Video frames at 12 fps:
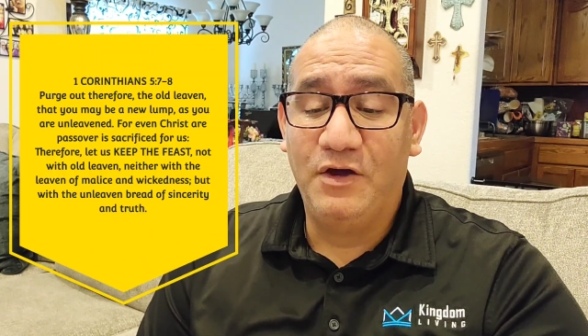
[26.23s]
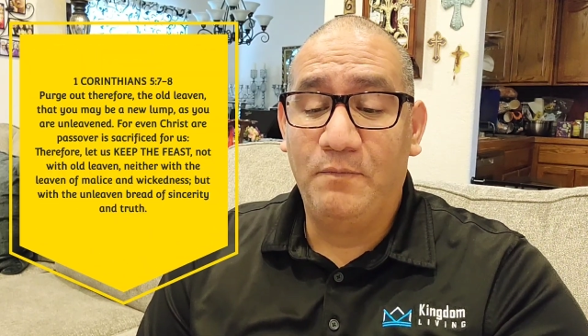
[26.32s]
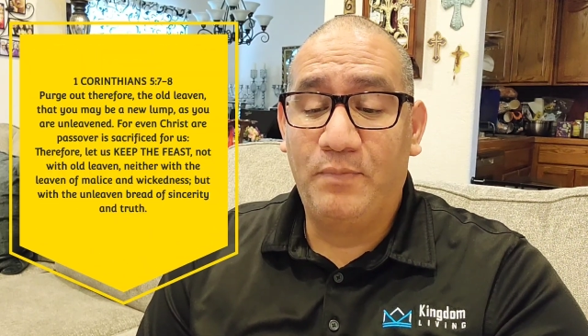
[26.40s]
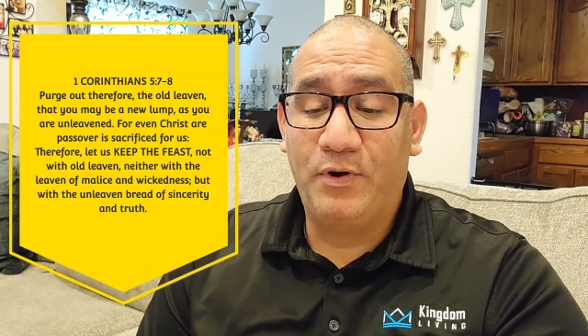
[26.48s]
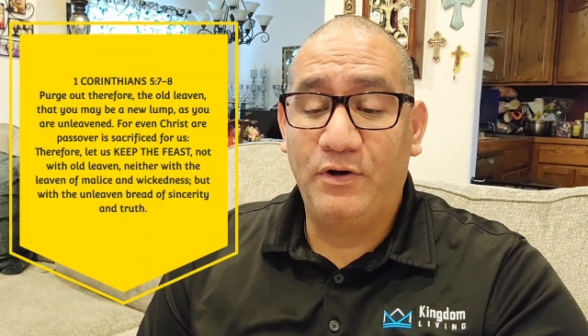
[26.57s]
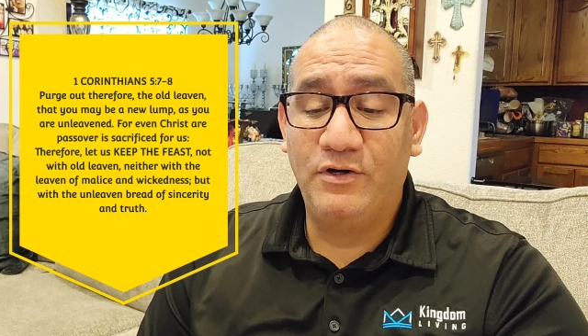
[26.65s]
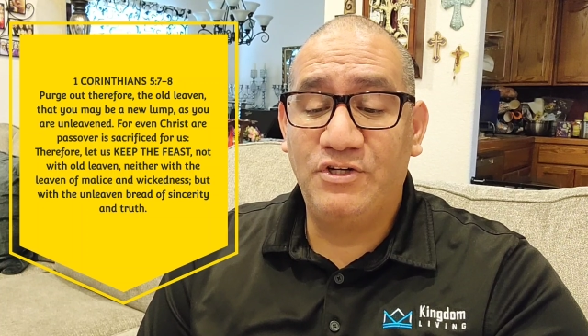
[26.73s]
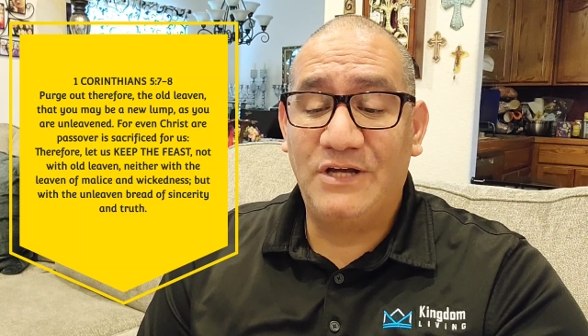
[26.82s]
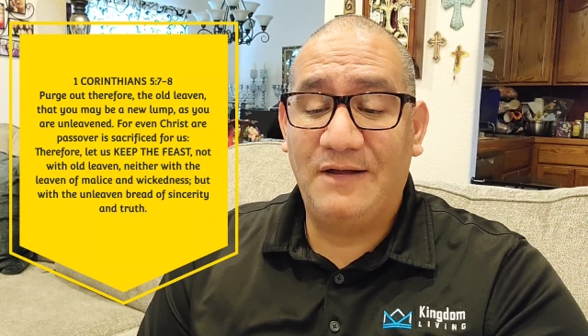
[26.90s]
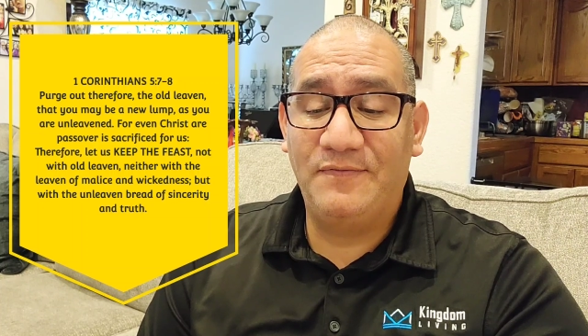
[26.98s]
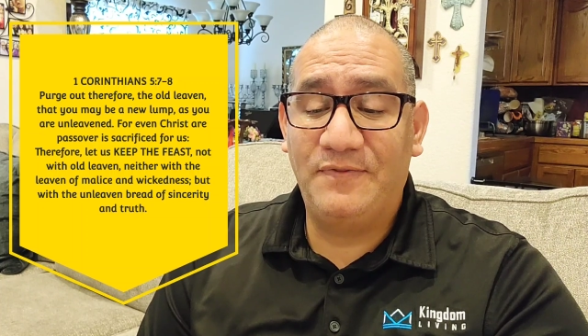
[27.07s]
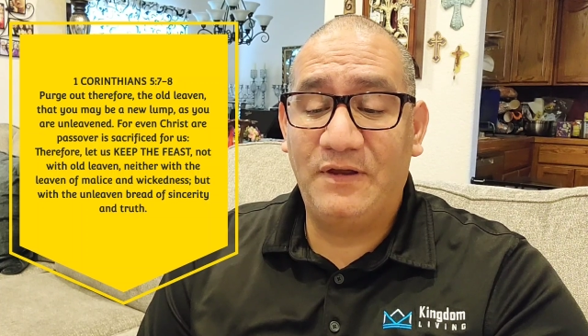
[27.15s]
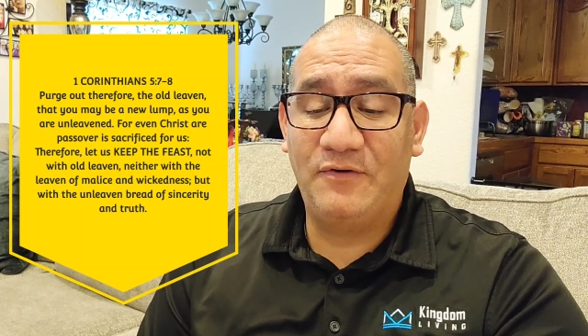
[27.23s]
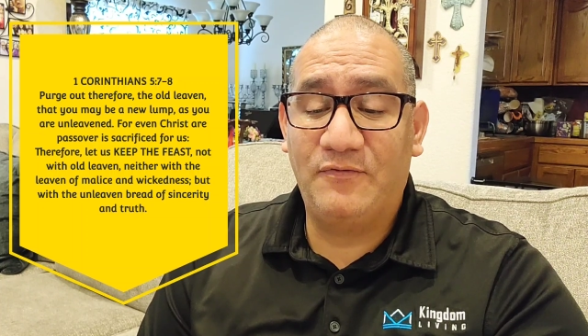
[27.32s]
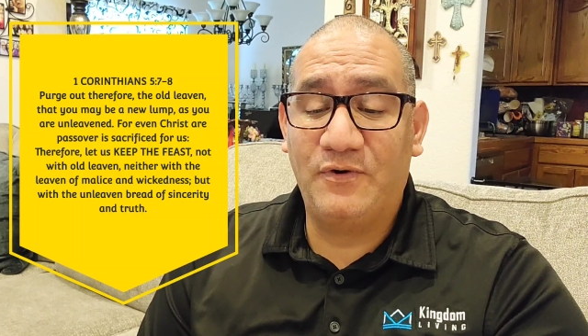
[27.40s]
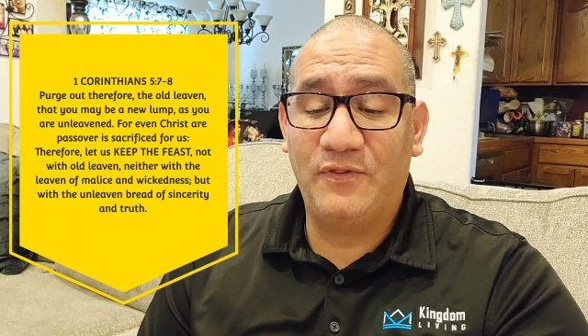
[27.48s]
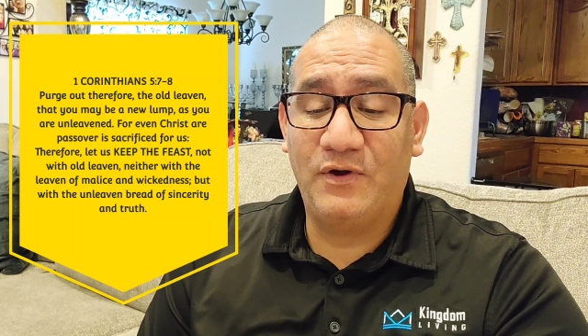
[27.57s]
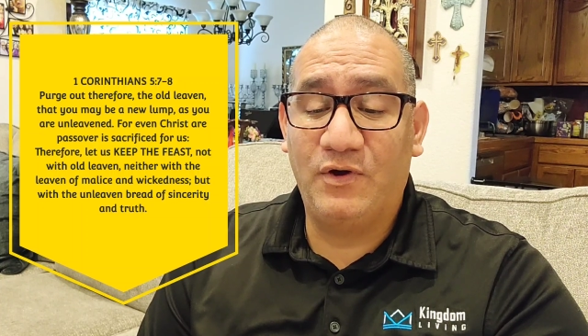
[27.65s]
Purge out
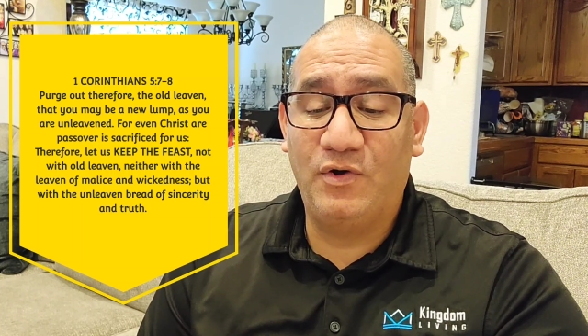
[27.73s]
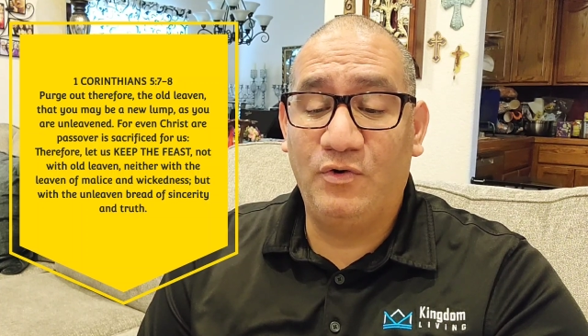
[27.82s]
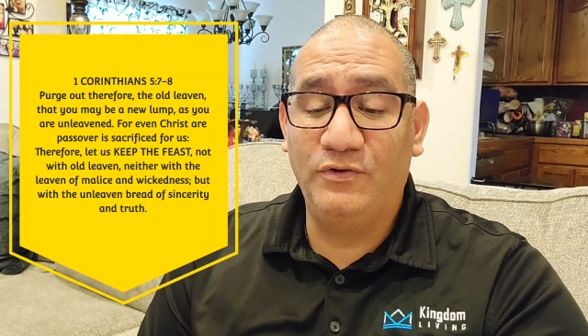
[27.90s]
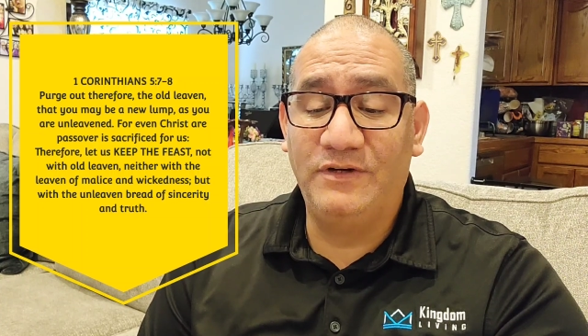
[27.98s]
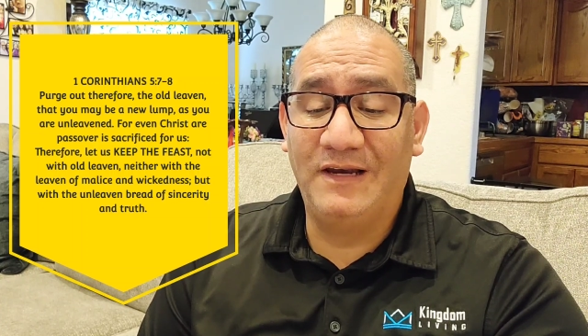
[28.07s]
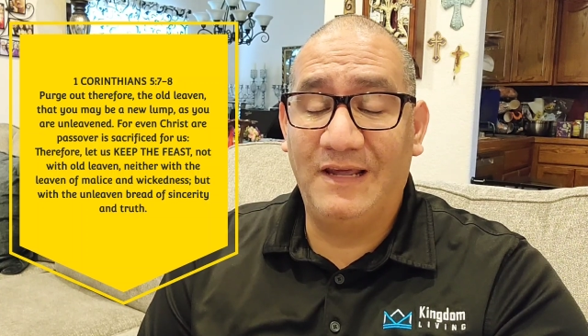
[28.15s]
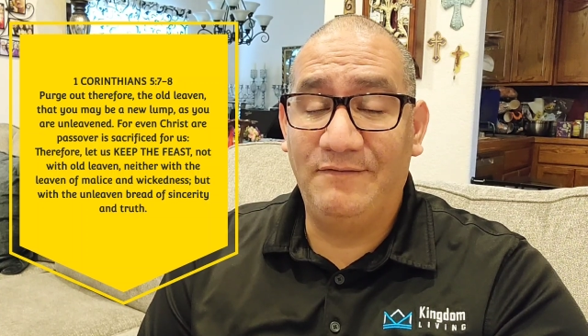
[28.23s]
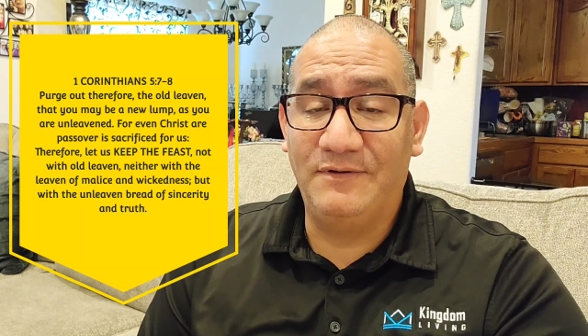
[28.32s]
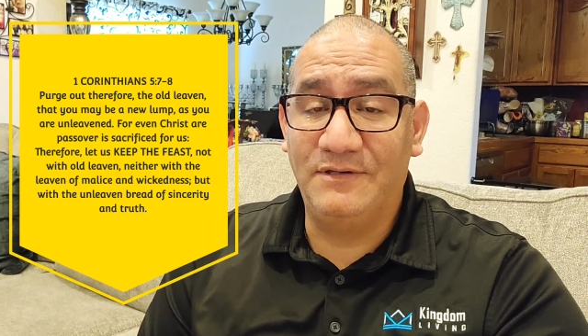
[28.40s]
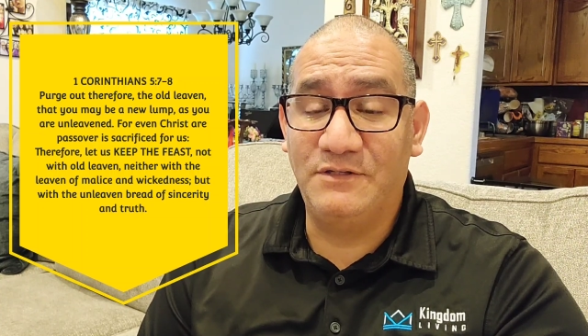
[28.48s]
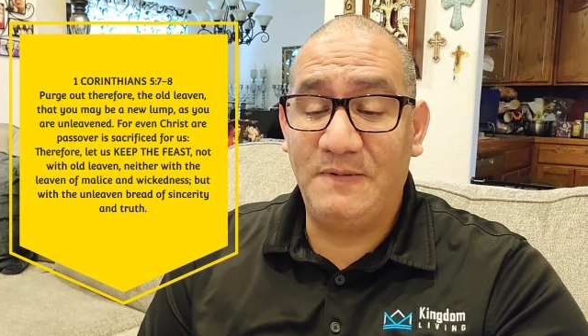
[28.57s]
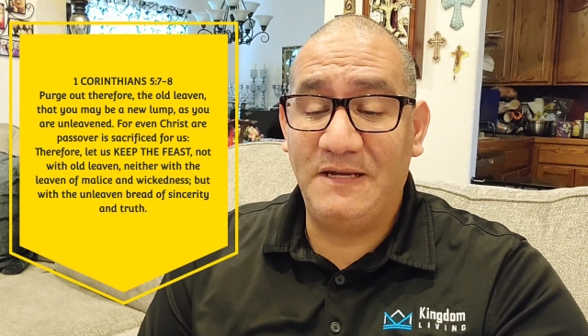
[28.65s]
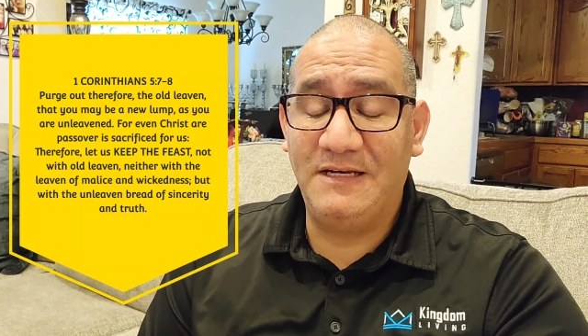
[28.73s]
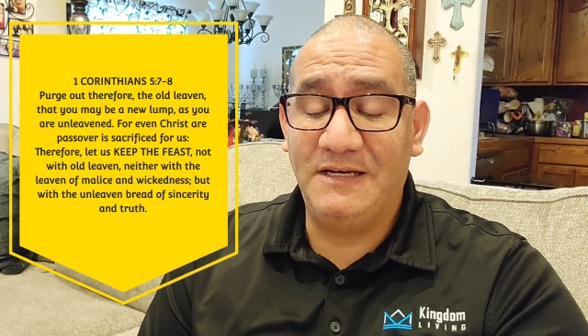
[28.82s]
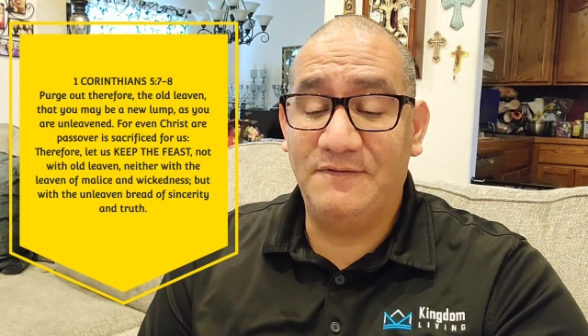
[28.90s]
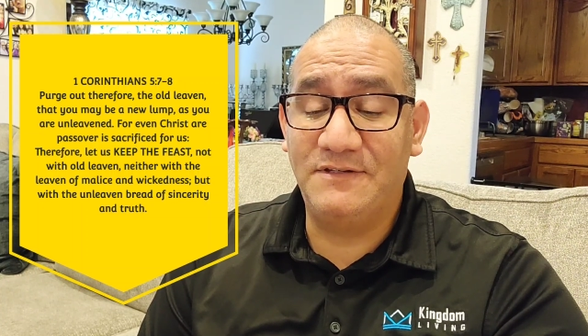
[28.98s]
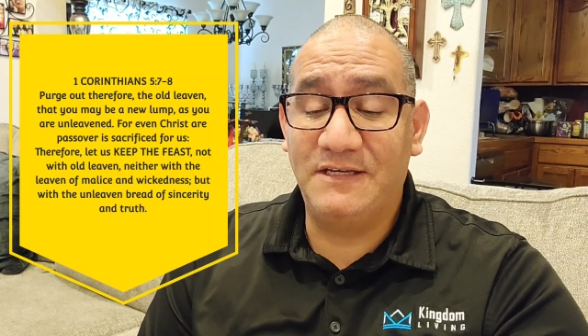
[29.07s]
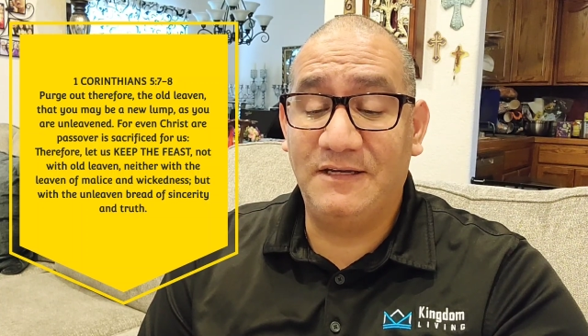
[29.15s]
therefore the old leaven, speaking
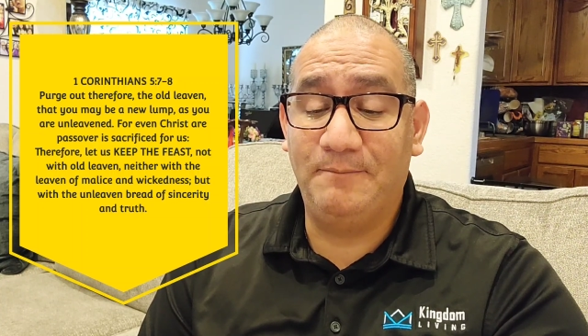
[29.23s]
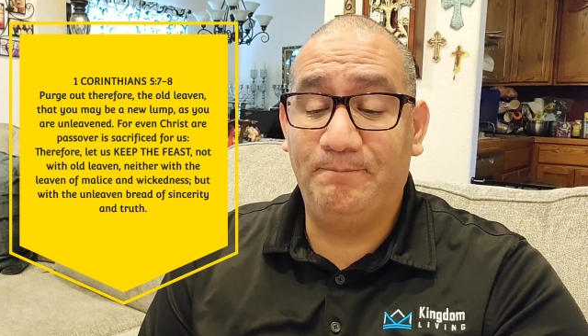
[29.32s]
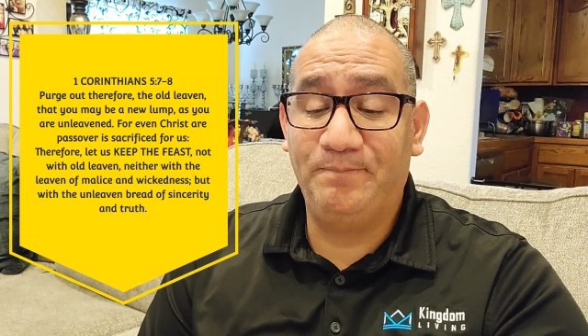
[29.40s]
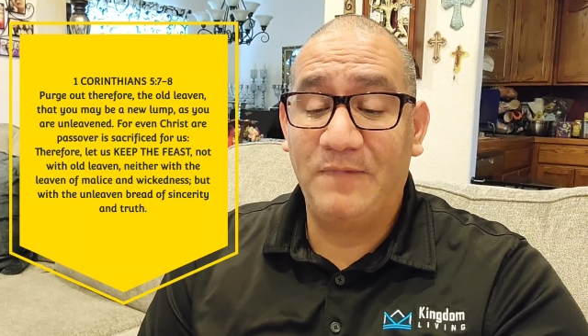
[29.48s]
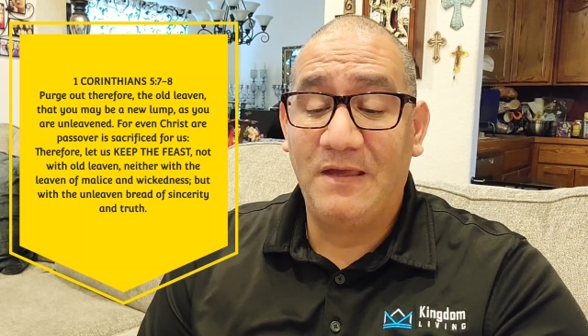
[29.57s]
of sin,